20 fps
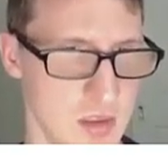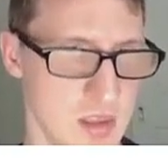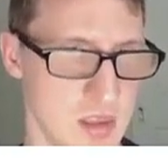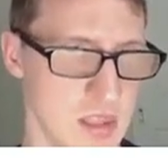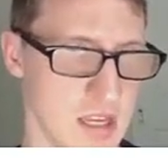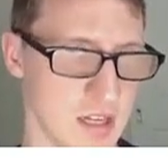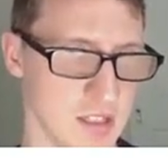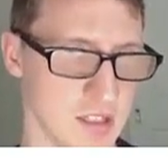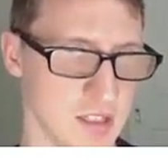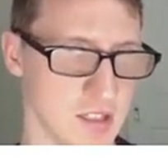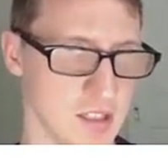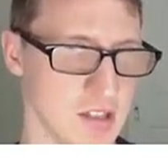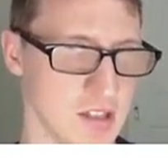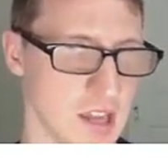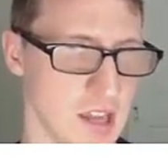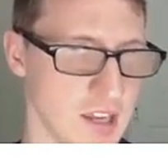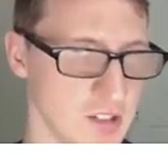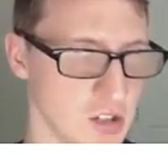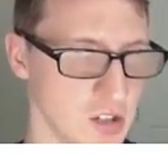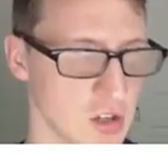Now you can
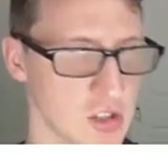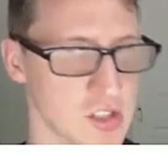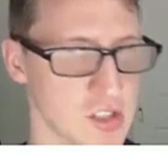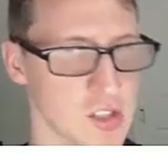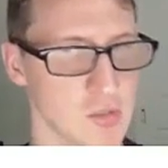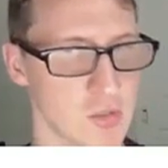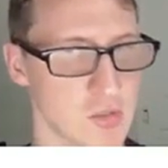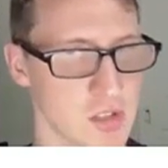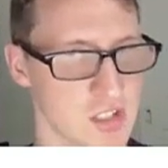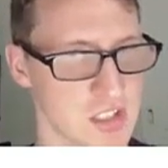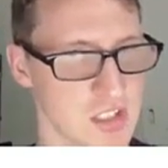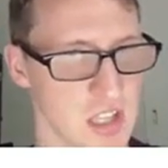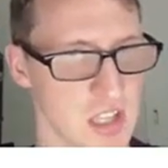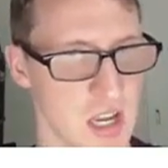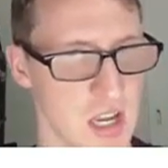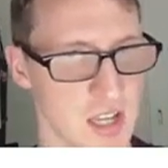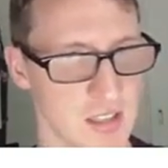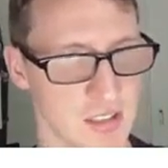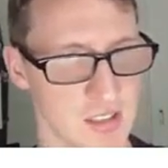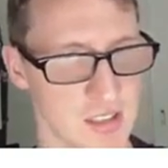take notice of the
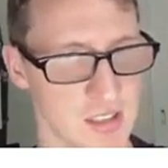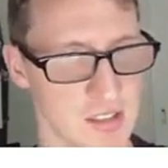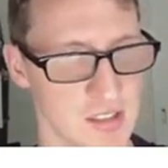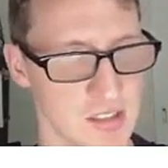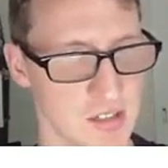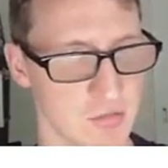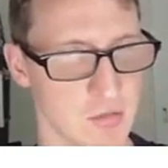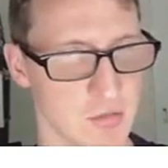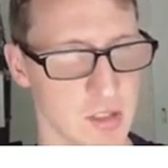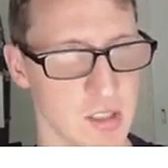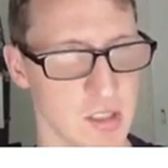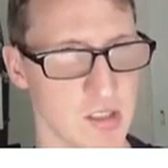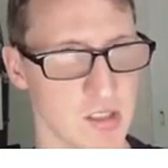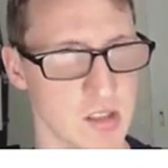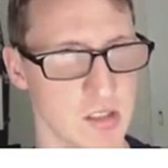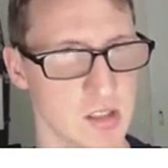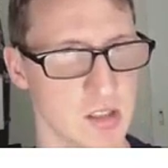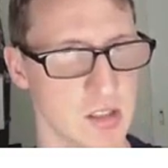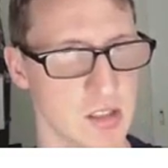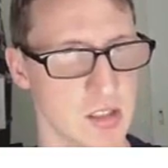slightly different.
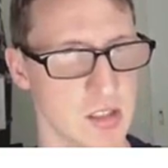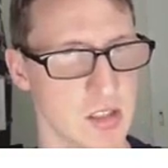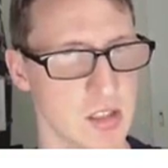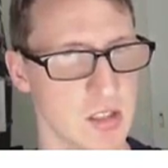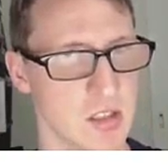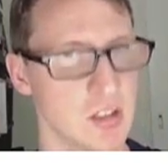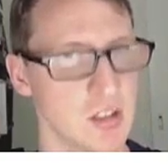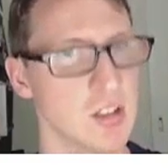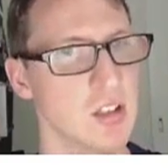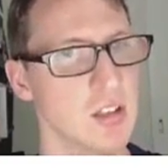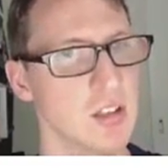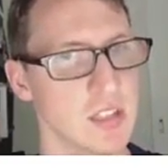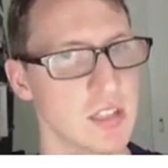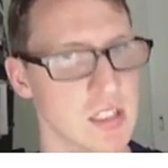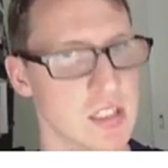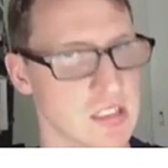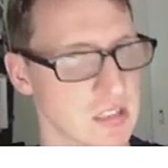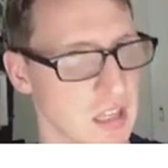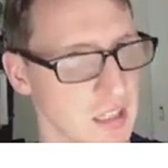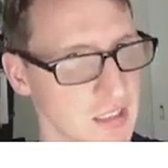They're
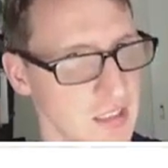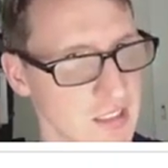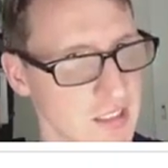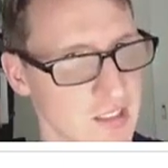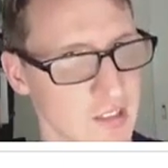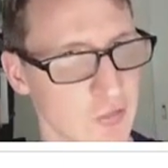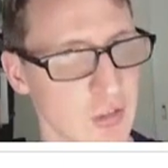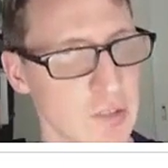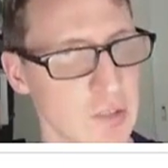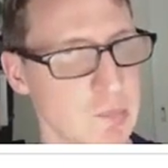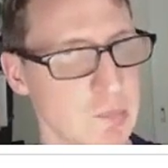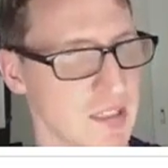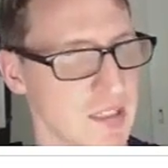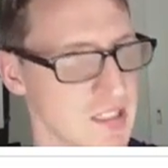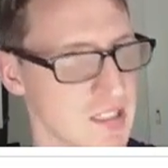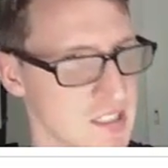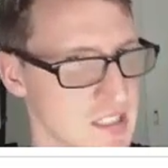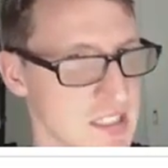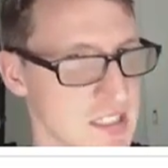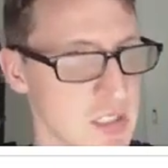slightly different, but
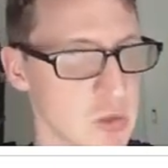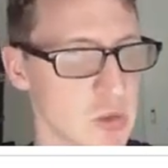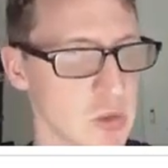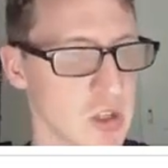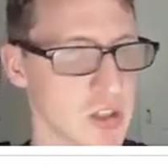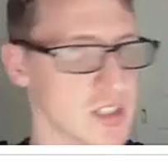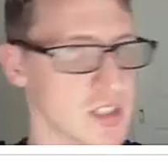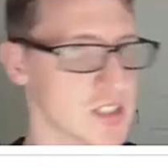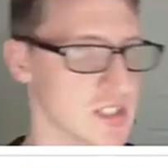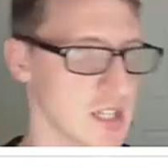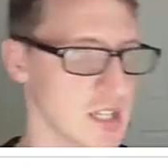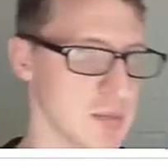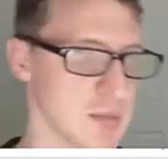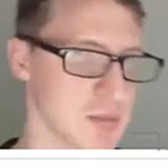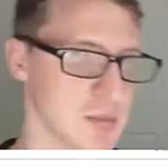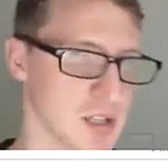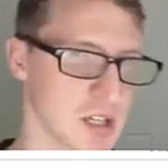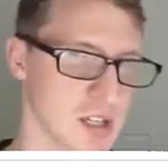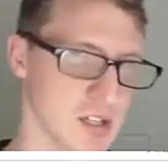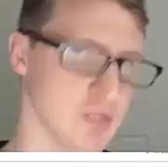they've still got the same
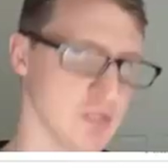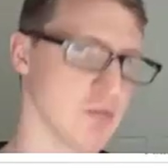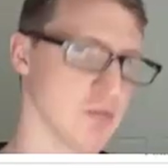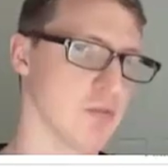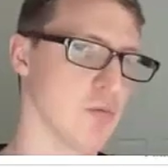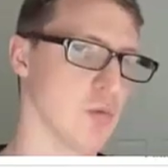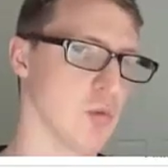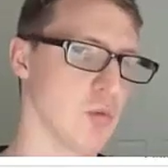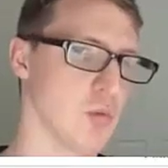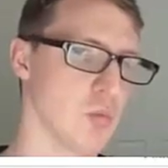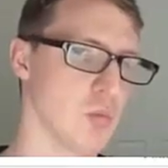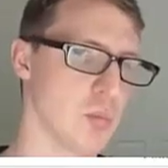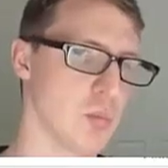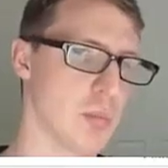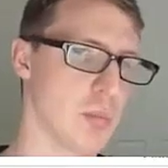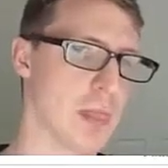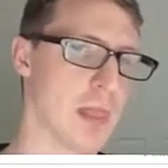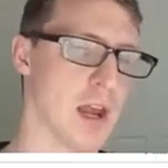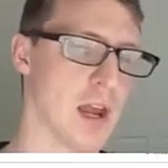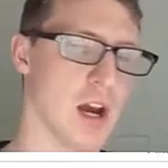kind
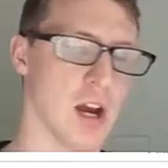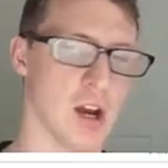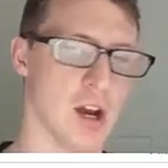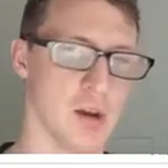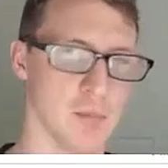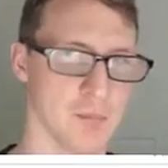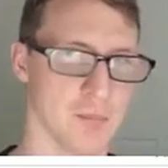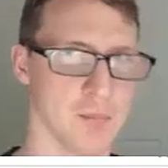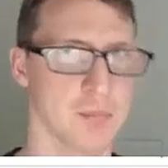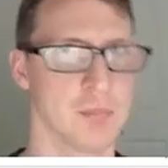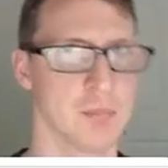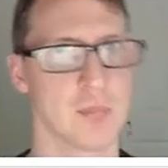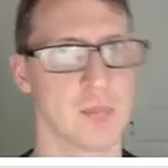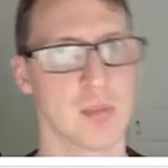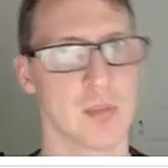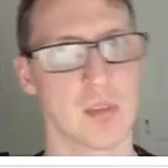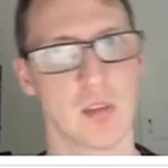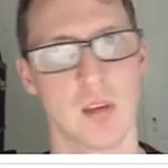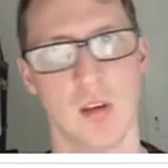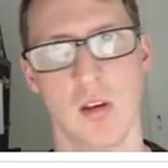of
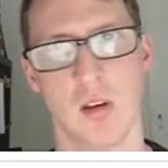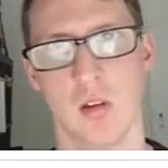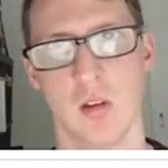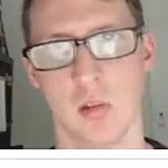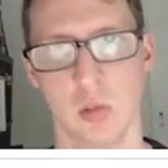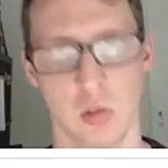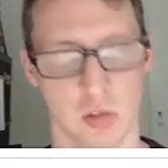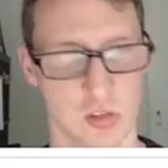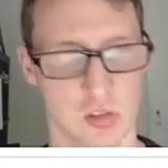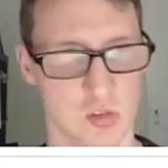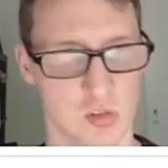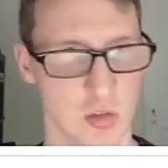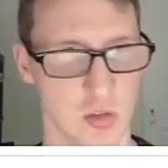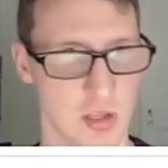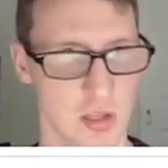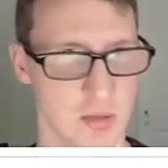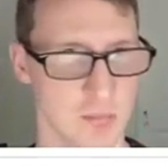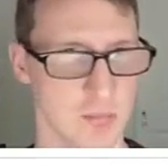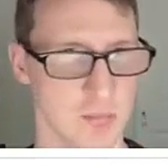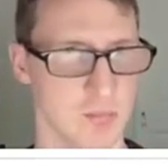look to
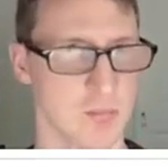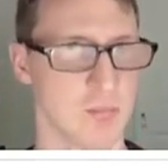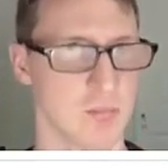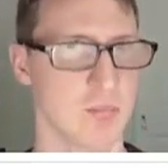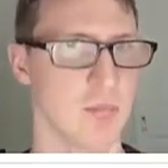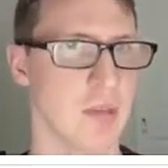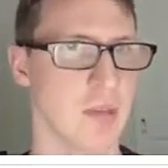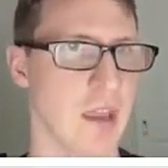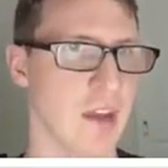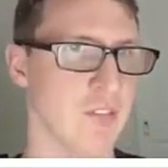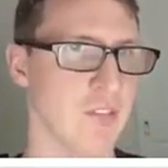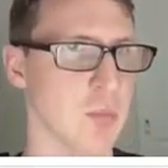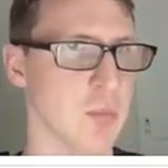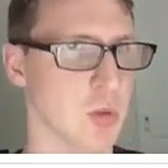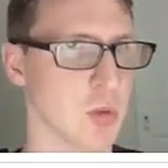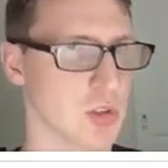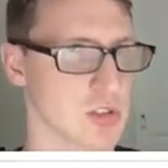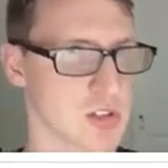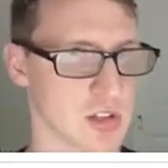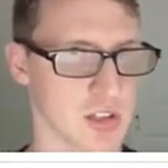them. Every
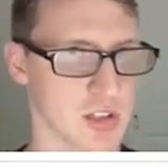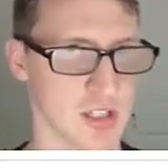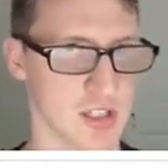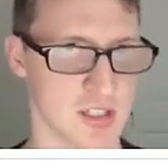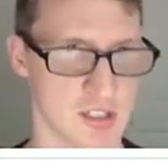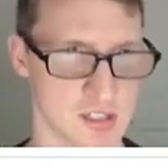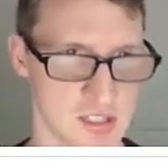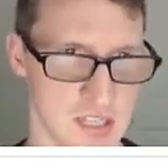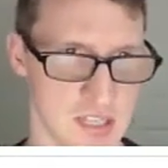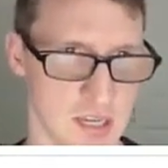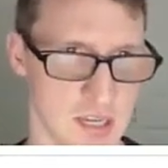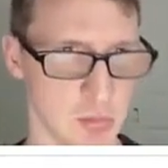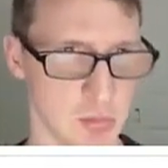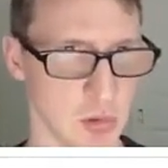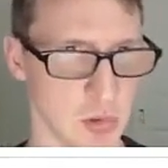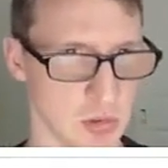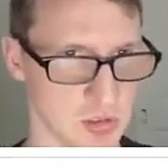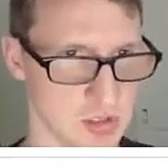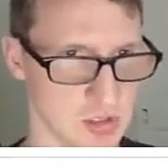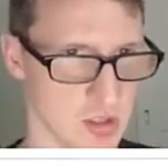book's got like the same
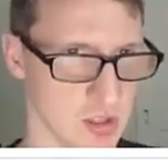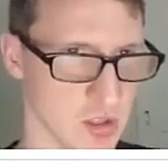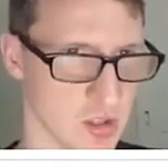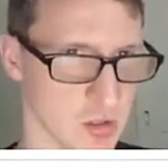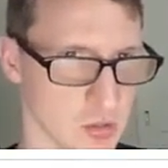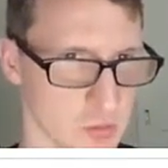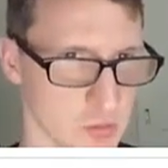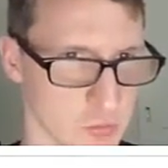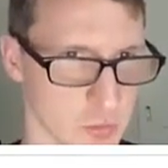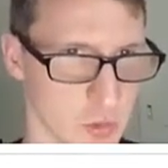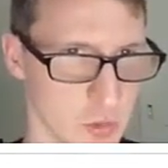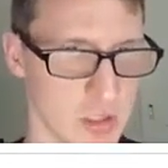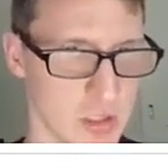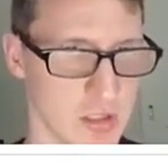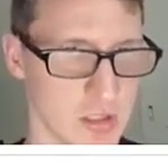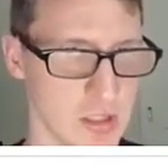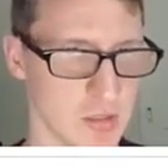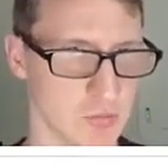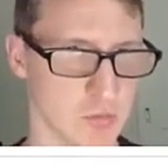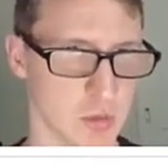look, so they got the fruit in
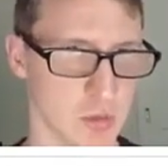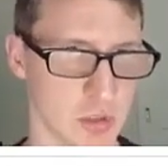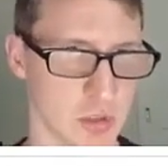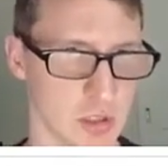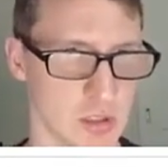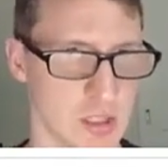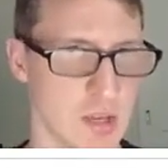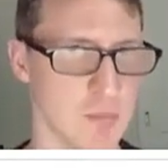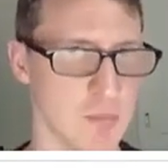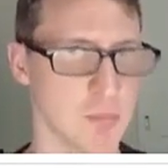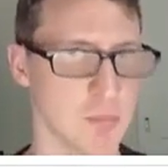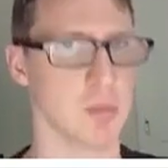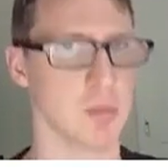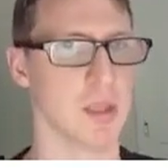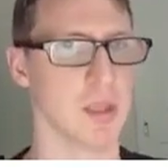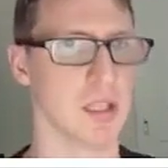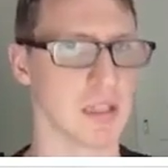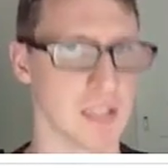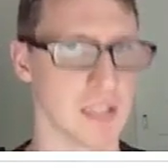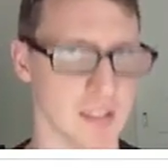there,
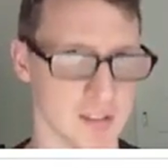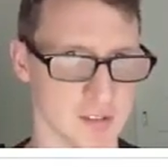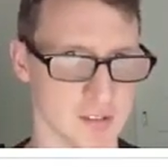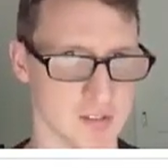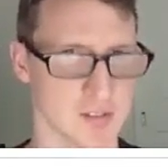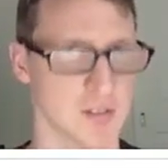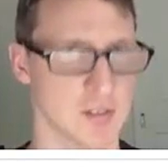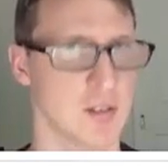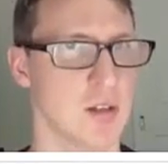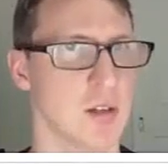big letters.